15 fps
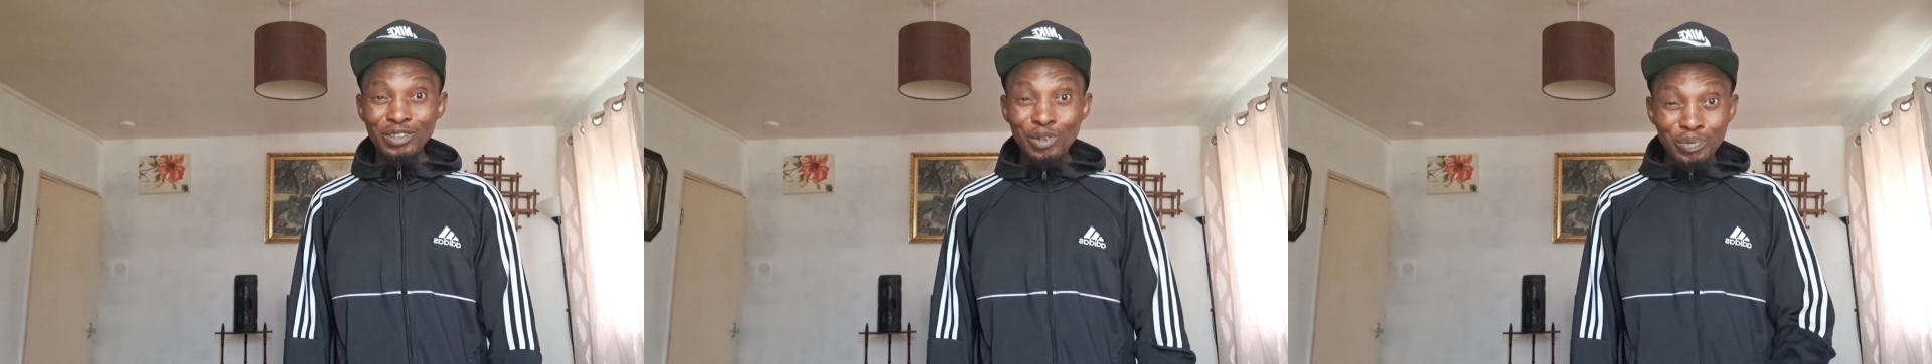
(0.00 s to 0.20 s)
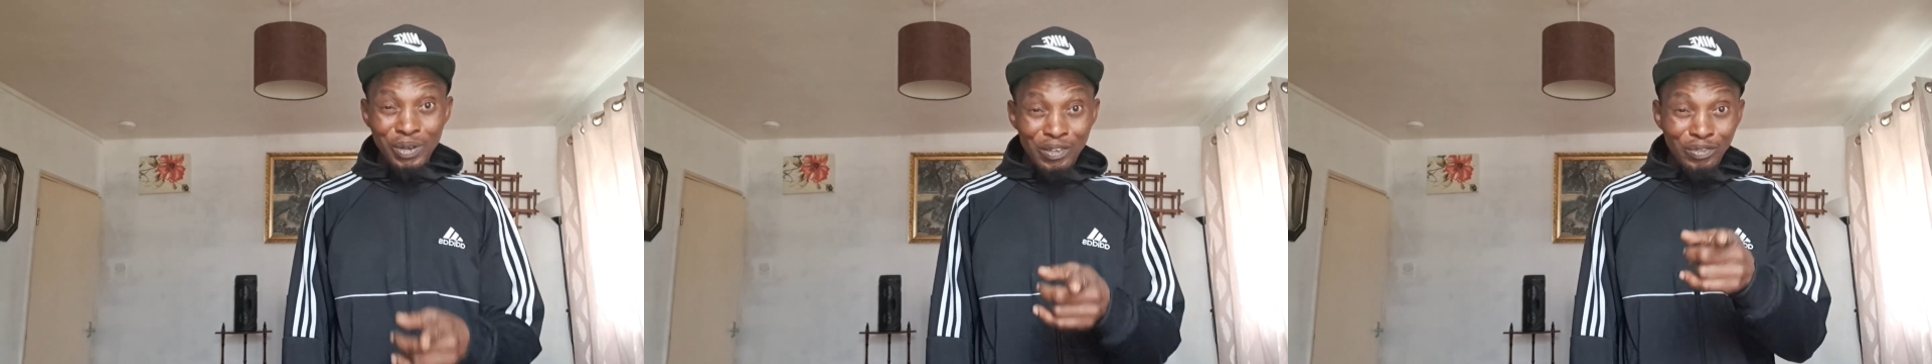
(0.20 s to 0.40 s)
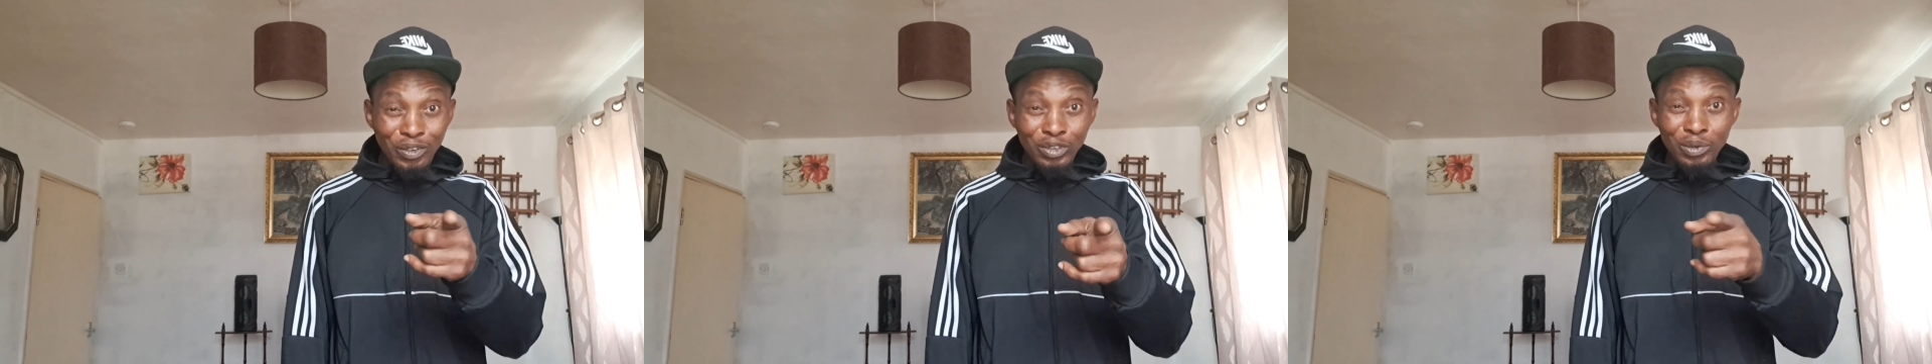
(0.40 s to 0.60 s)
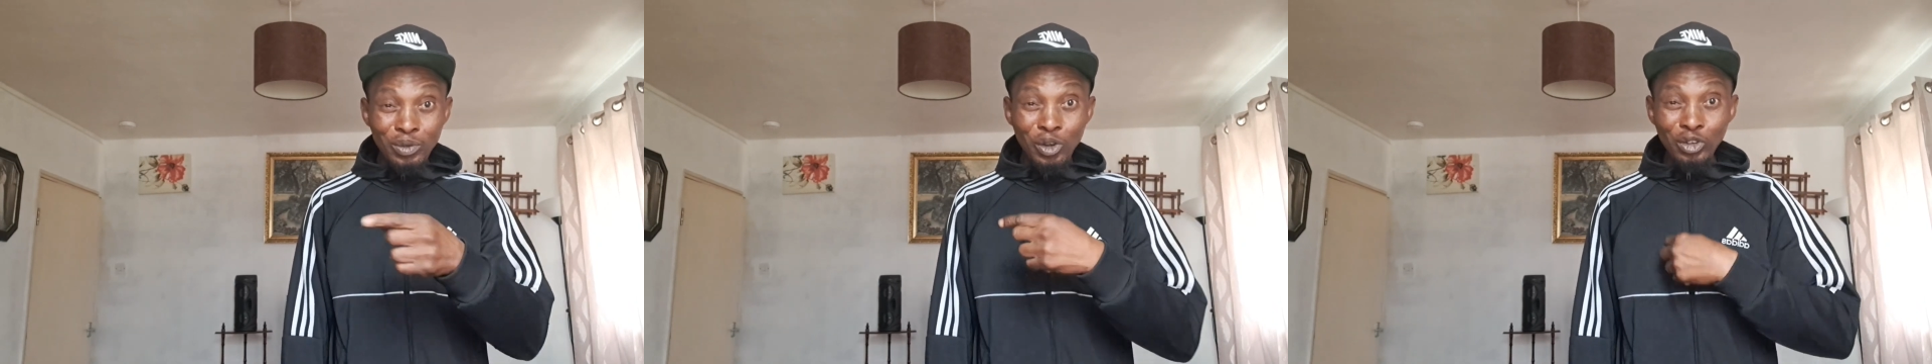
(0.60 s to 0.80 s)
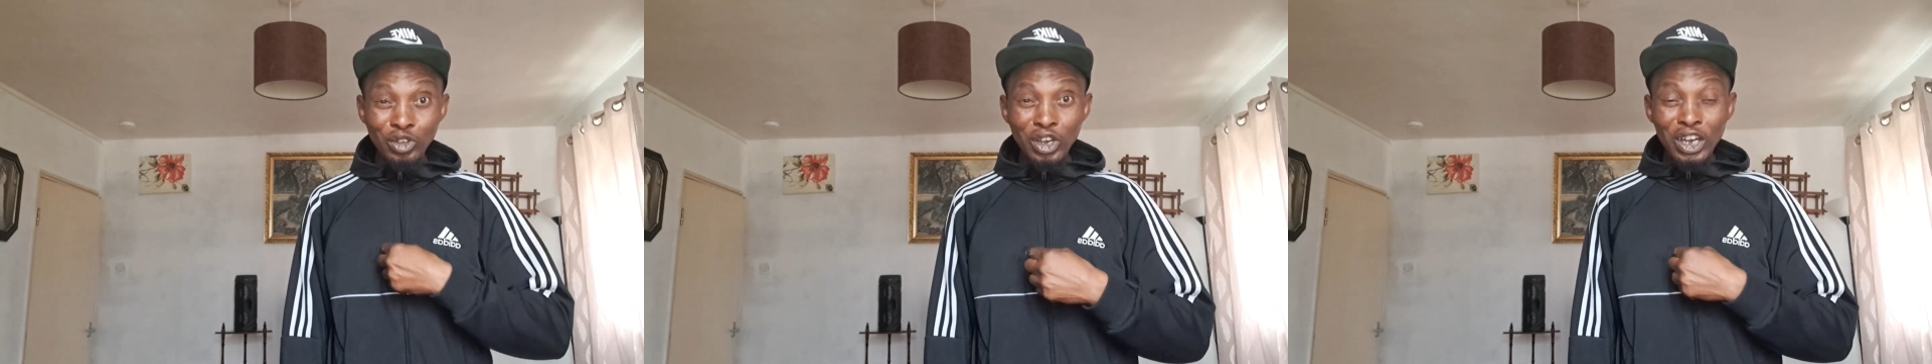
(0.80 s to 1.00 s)
You pay for it
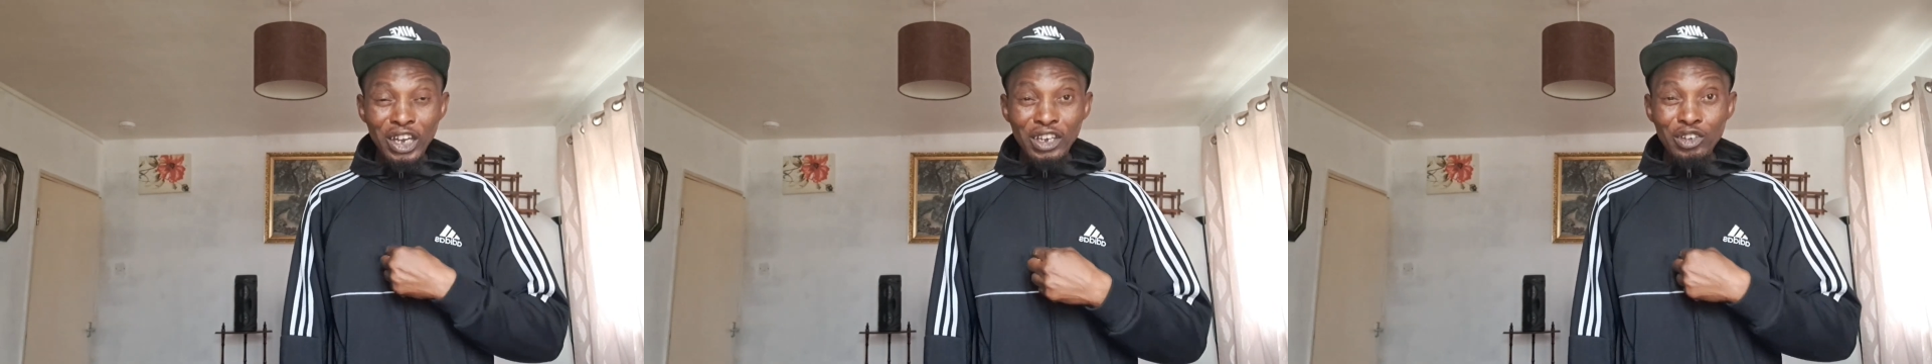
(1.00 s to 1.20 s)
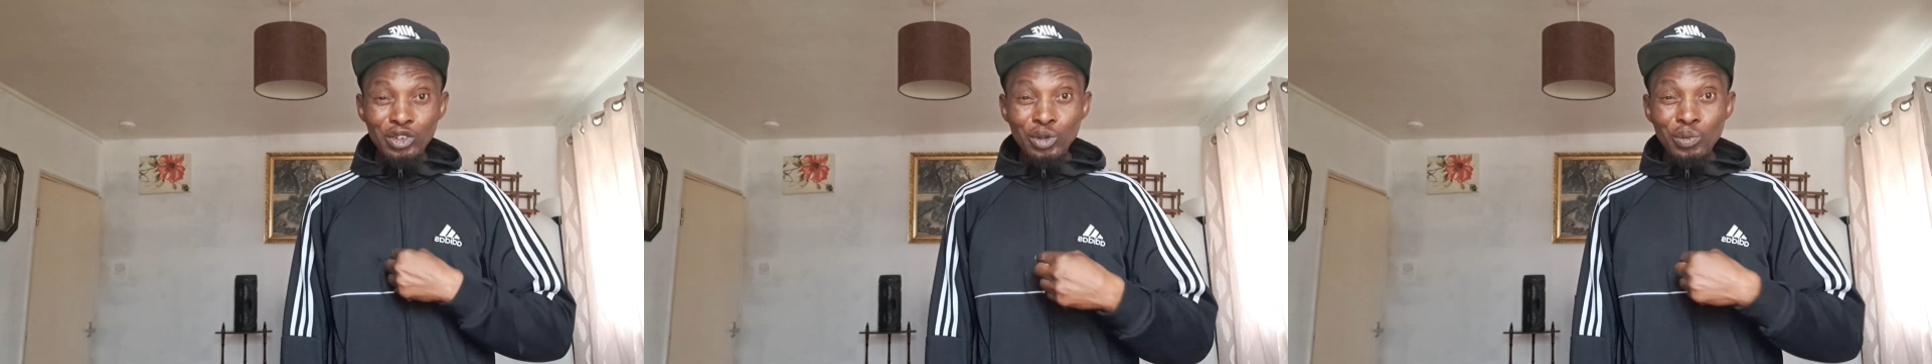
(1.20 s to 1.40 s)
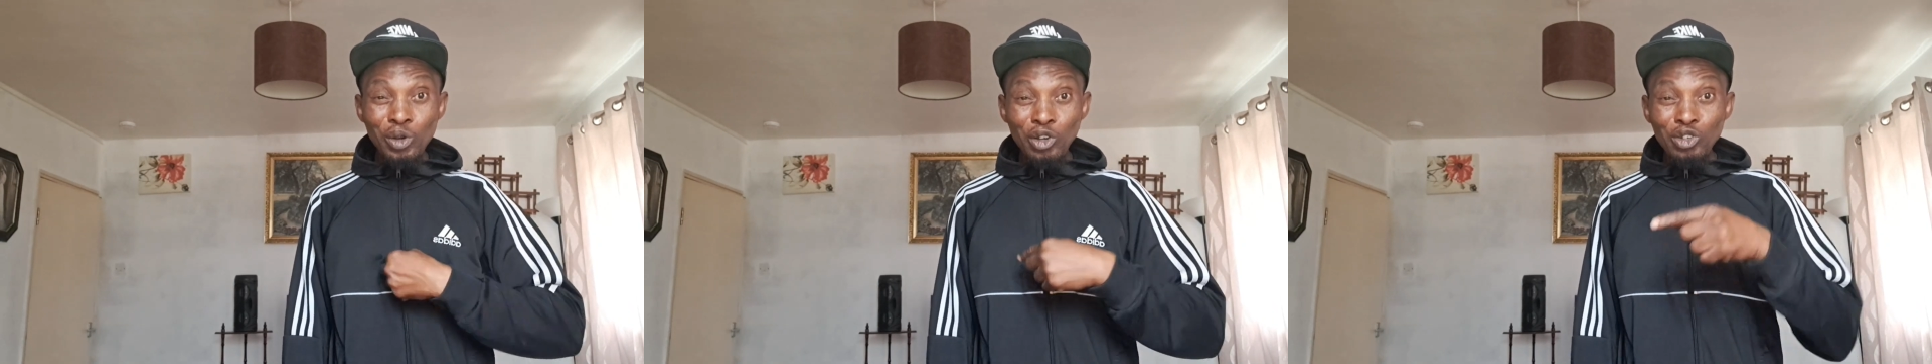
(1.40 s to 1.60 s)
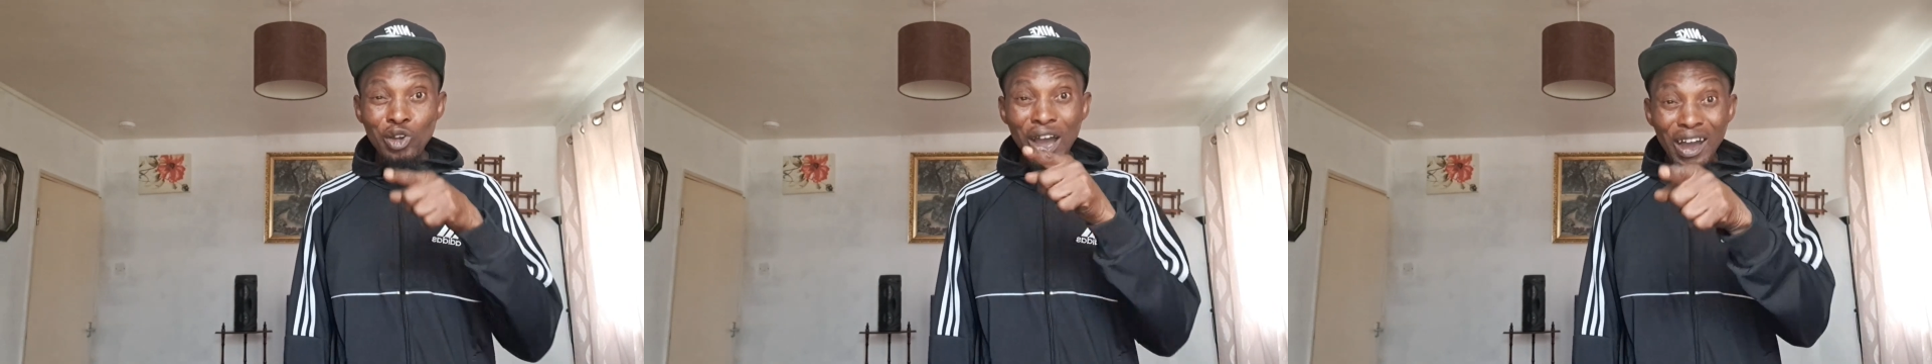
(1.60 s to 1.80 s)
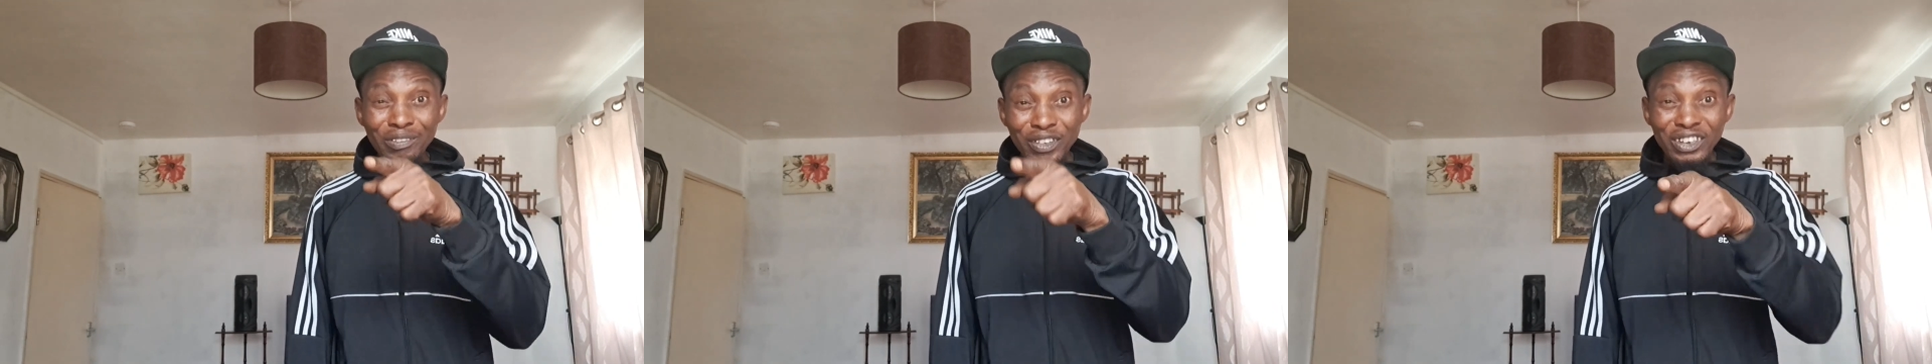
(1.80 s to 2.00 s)
because
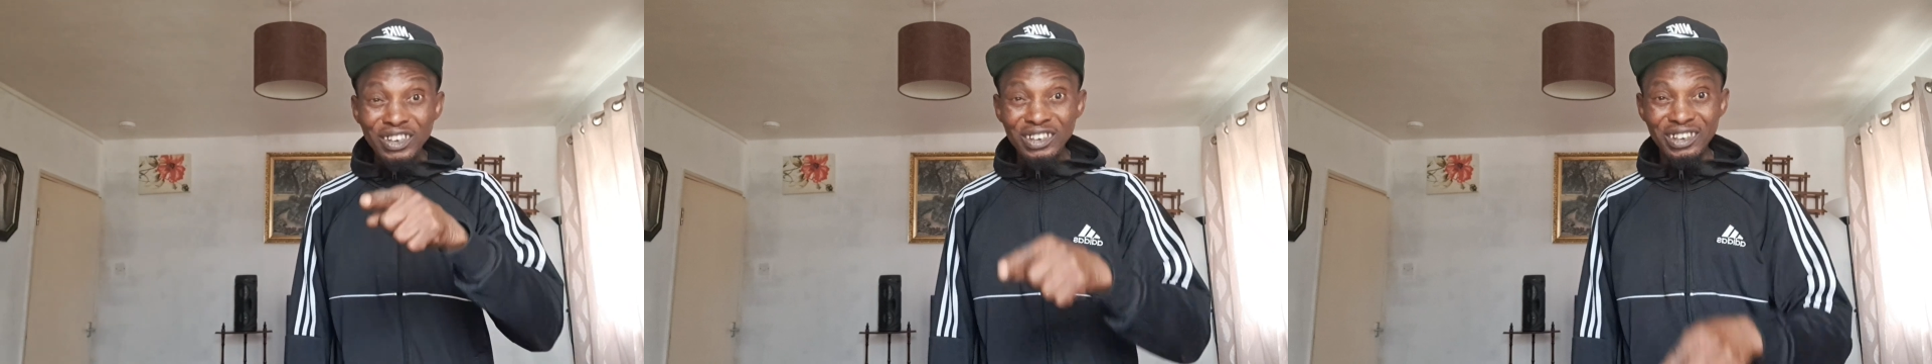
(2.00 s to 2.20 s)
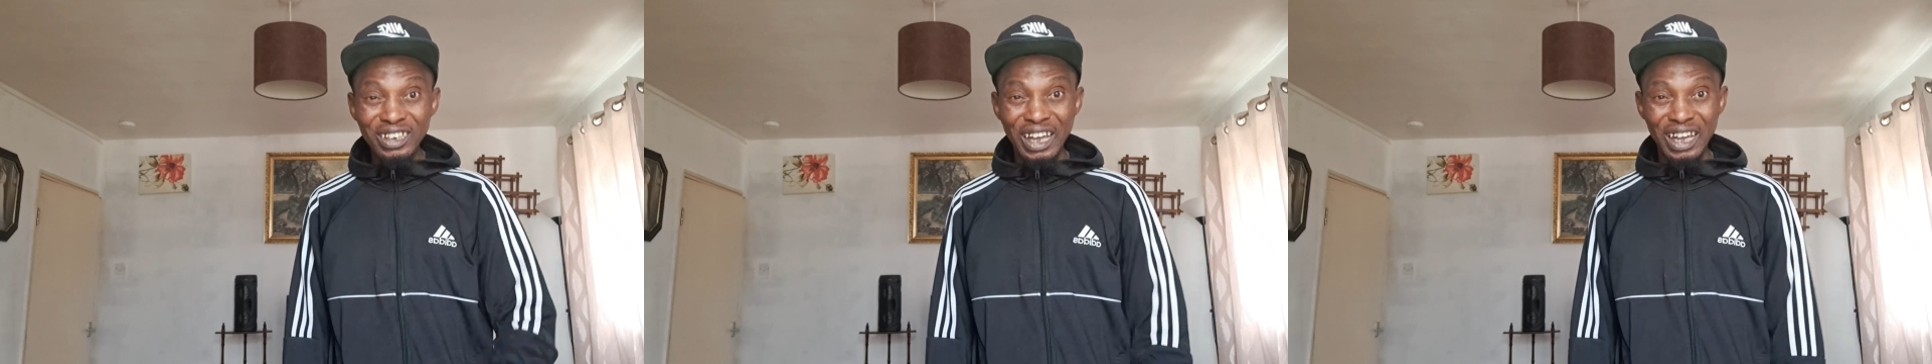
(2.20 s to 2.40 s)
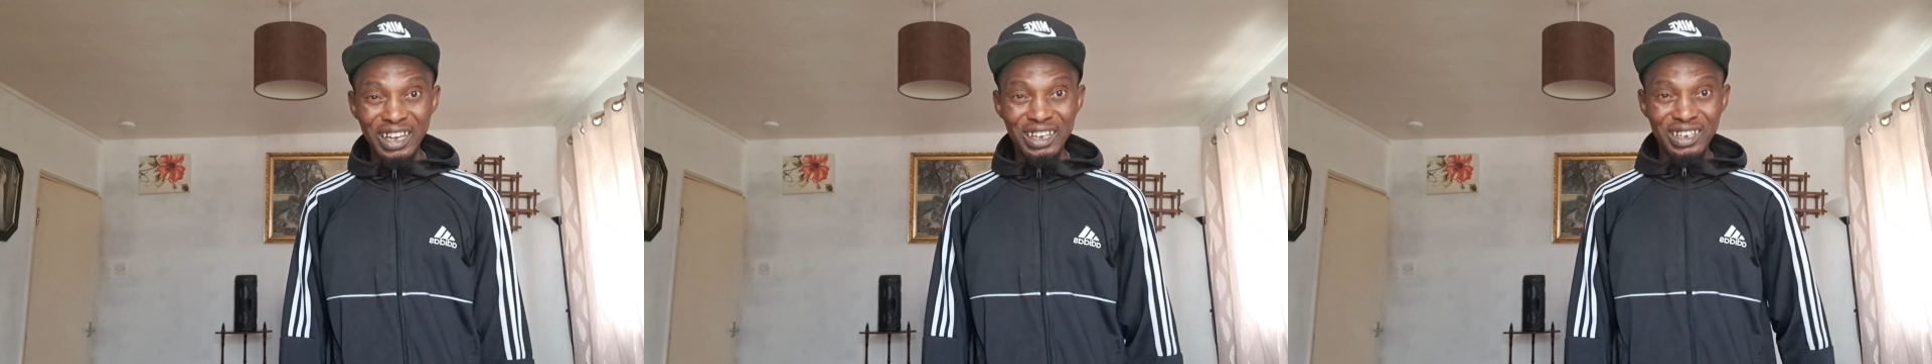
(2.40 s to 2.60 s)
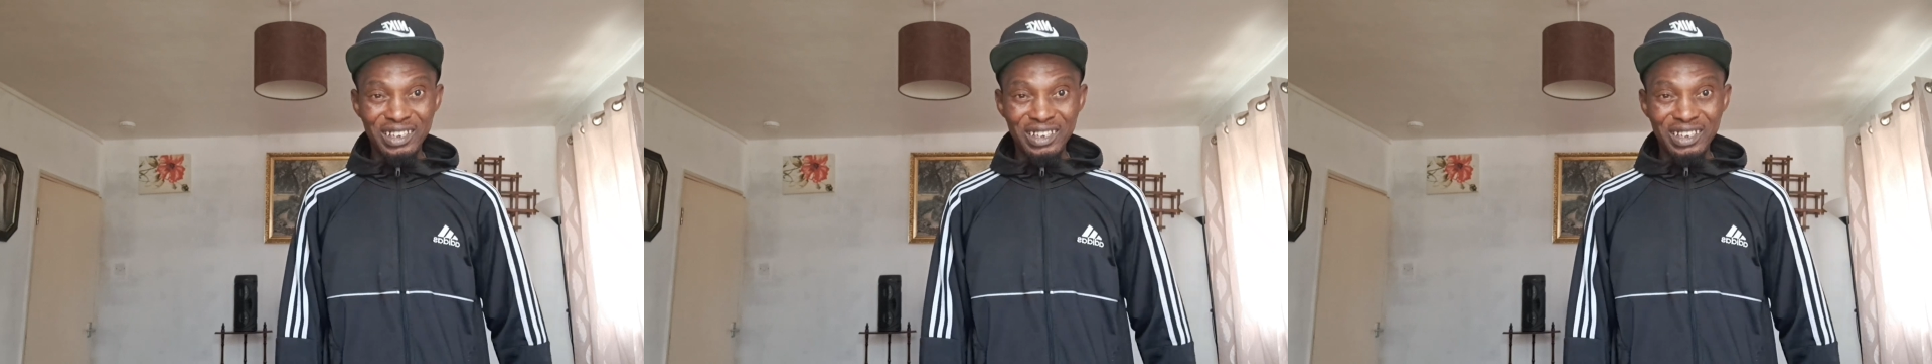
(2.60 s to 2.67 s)
you have a sister.